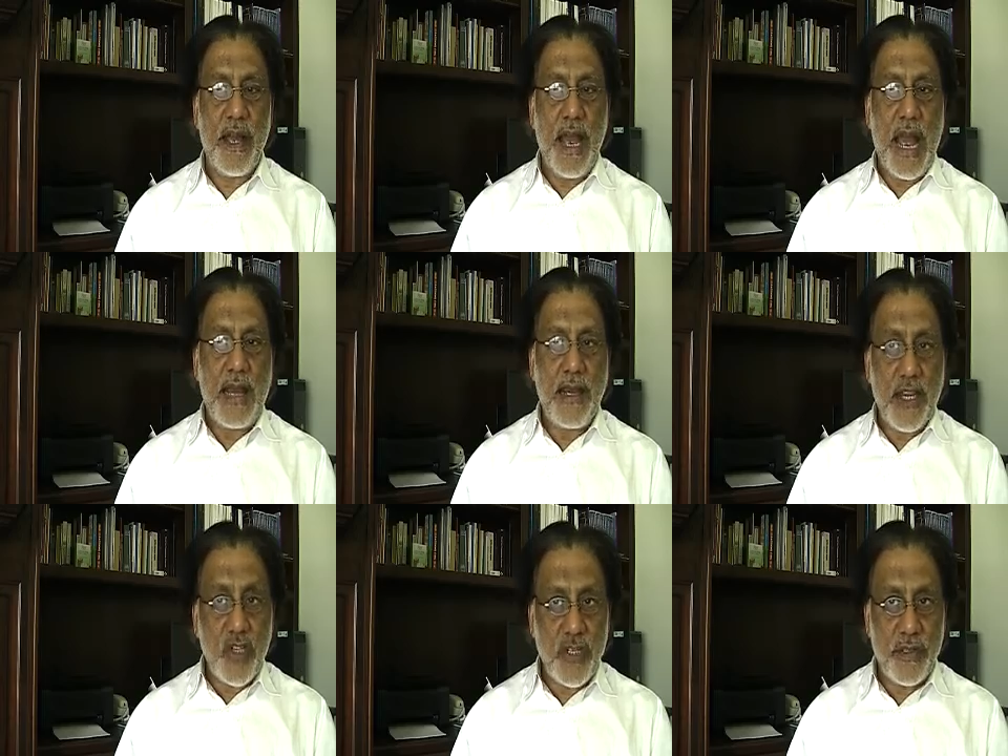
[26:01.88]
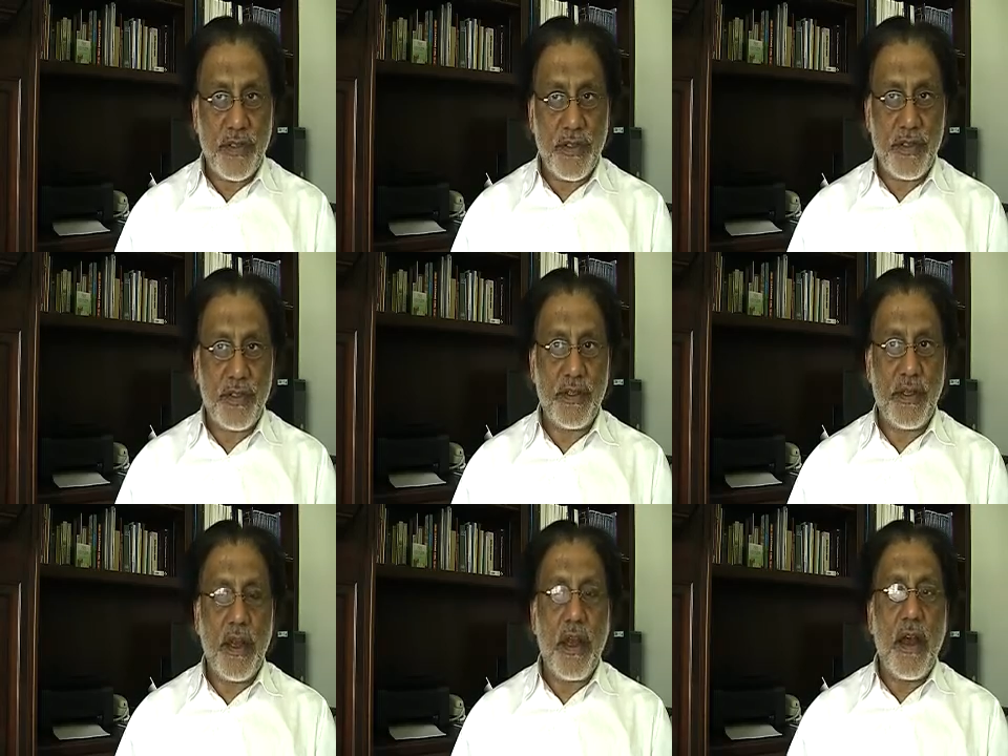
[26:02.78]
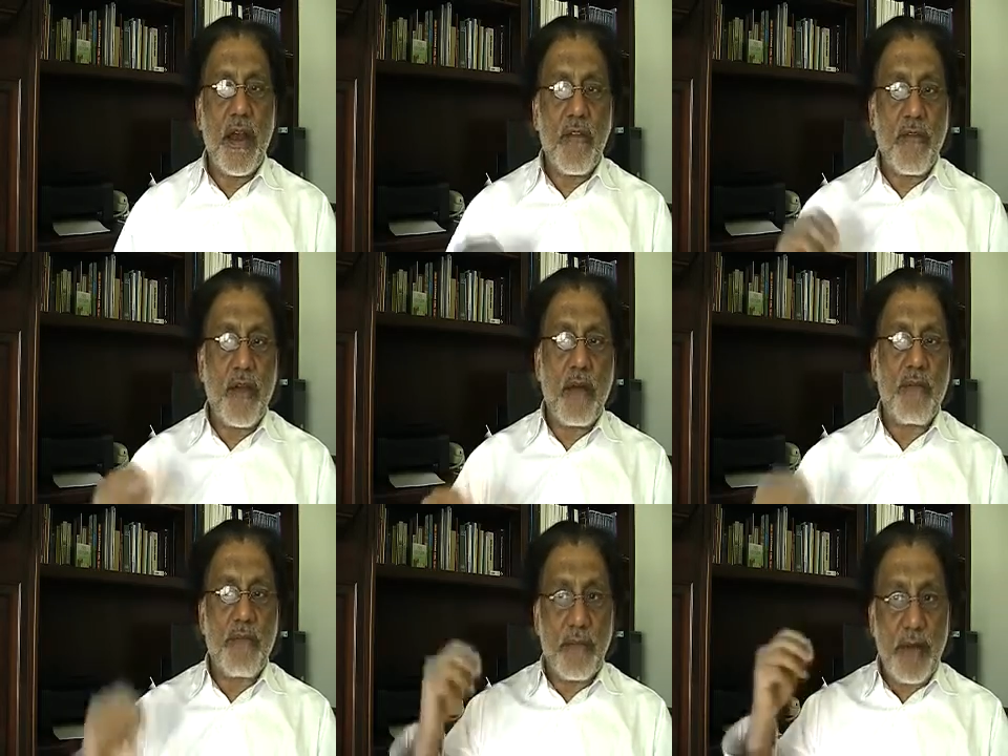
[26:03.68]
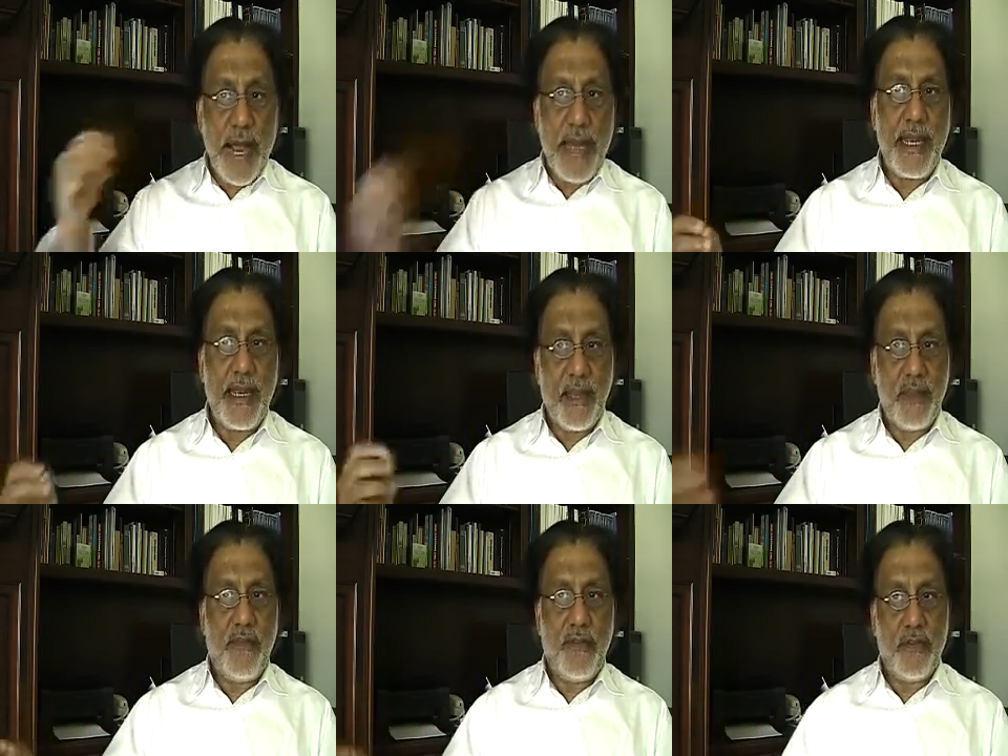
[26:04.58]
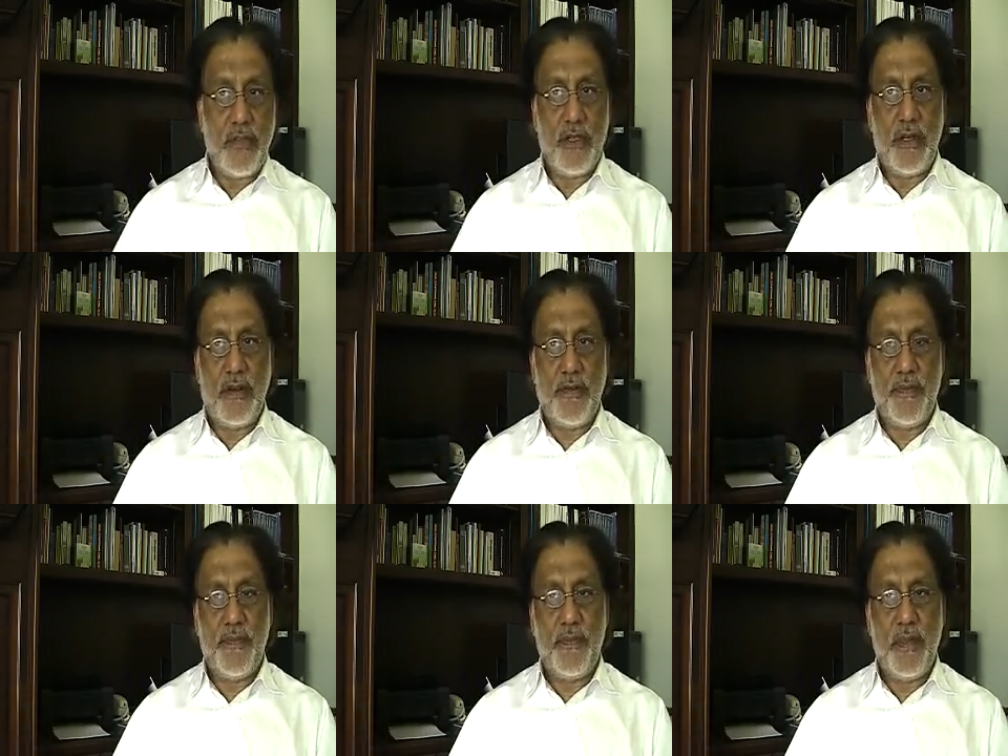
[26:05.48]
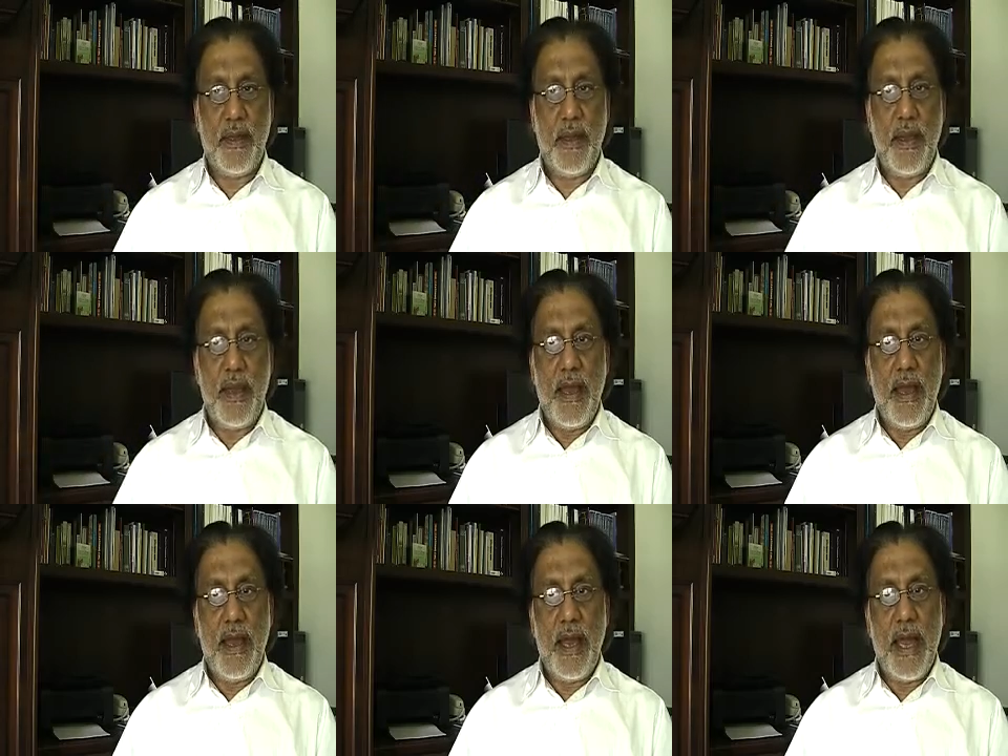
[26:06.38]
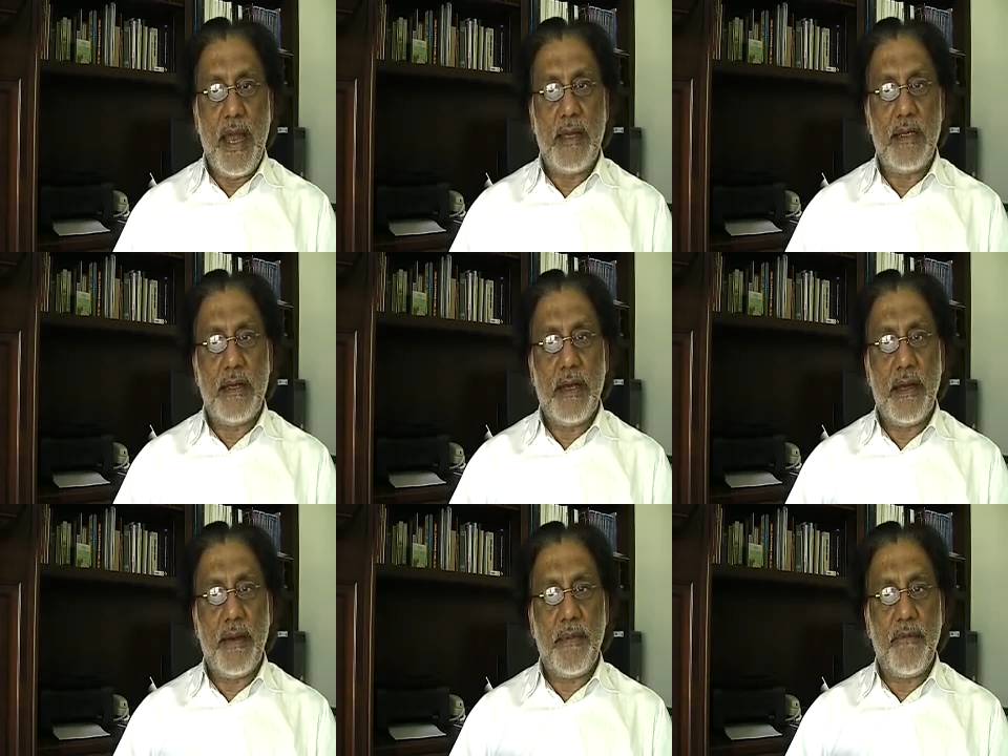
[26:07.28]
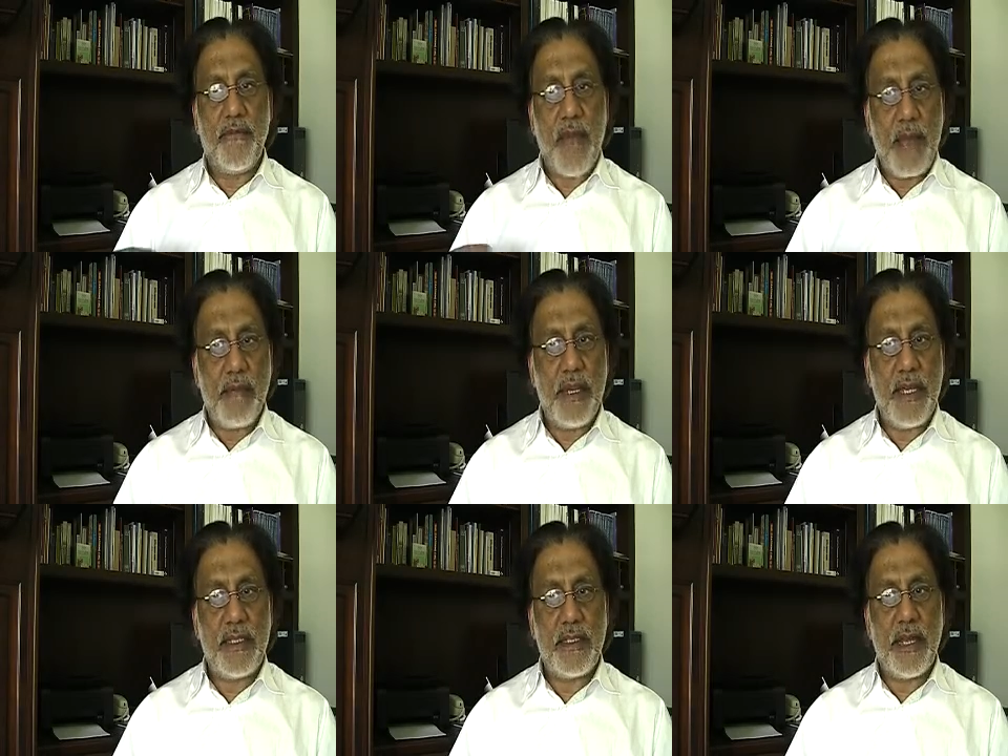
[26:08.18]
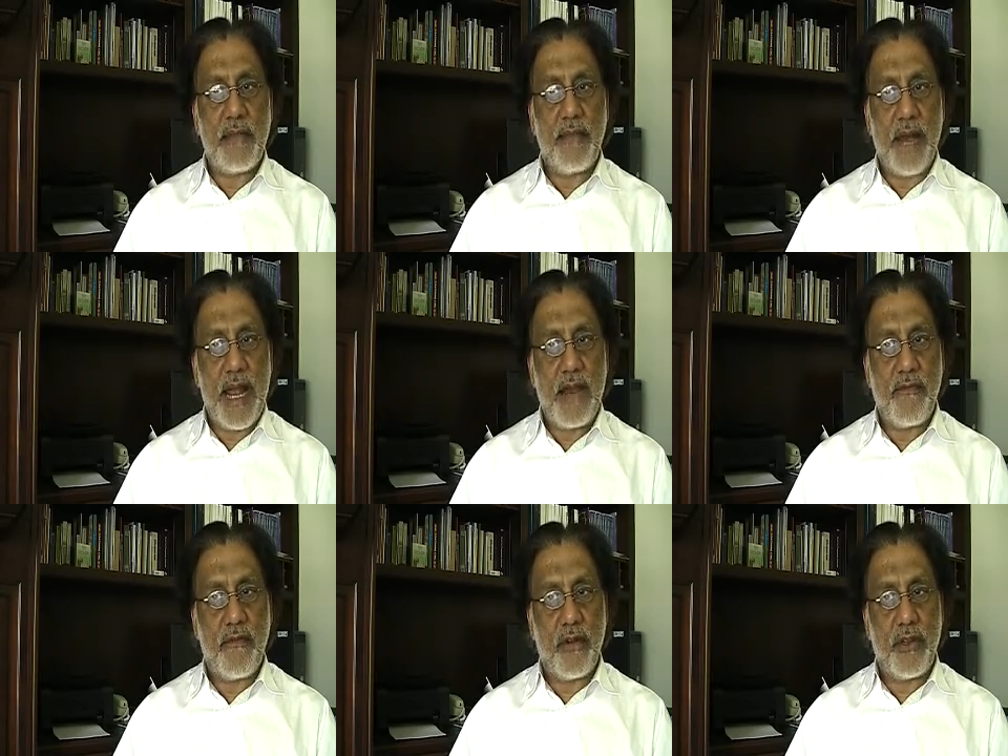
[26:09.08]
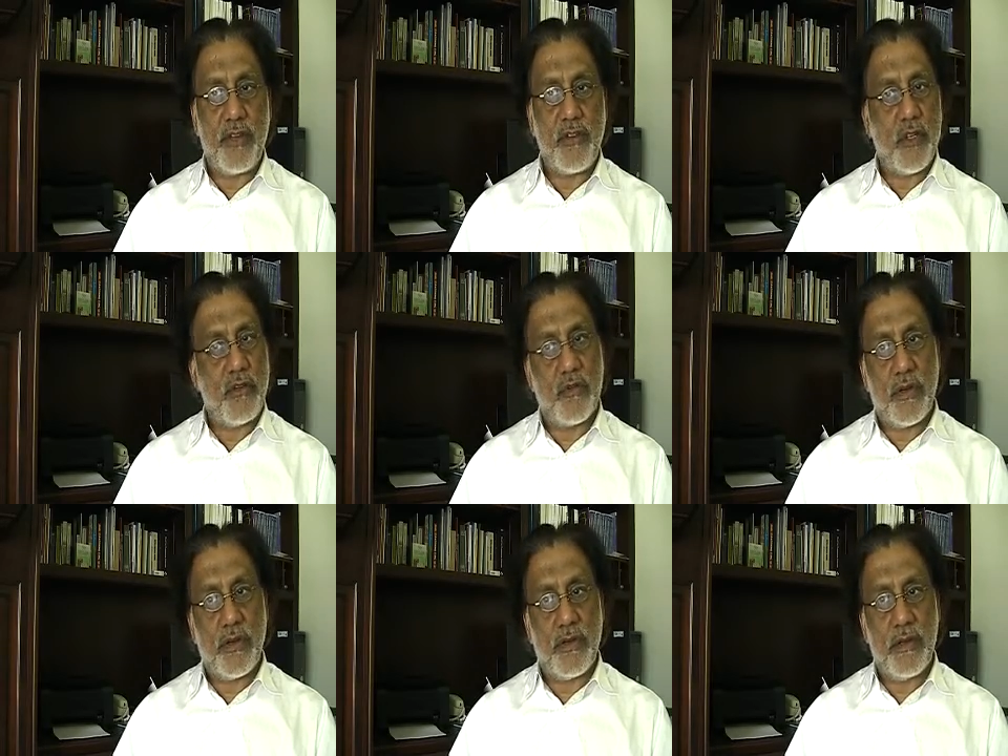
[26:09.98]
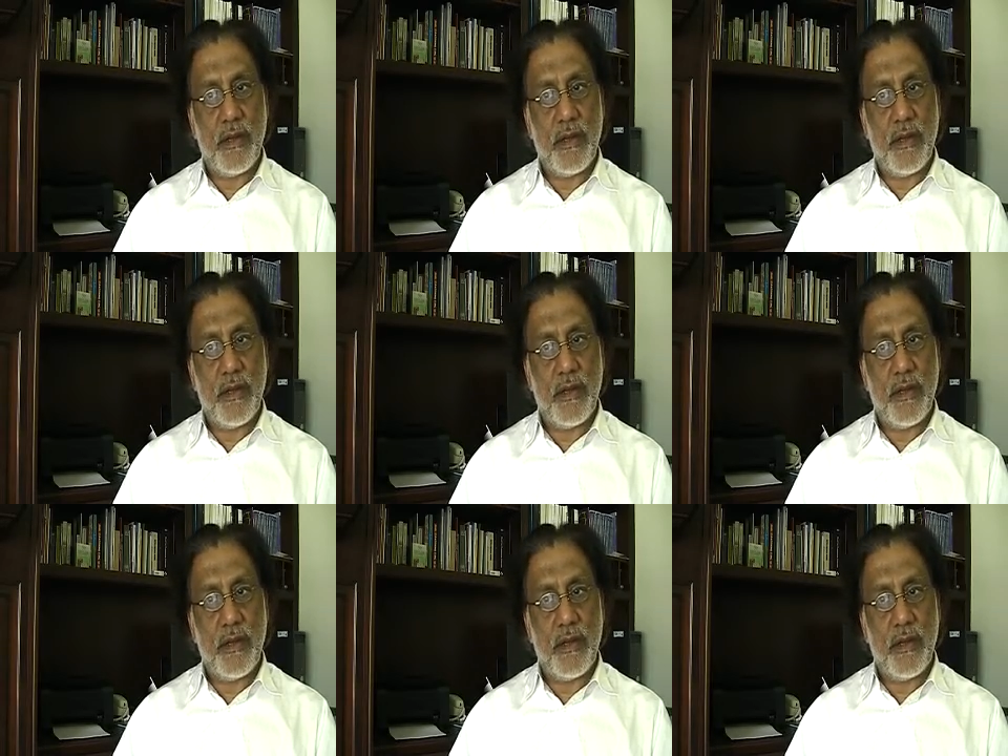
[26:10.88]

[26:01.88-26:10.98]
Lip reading: and nations from planning in the future. And families that plan for their children,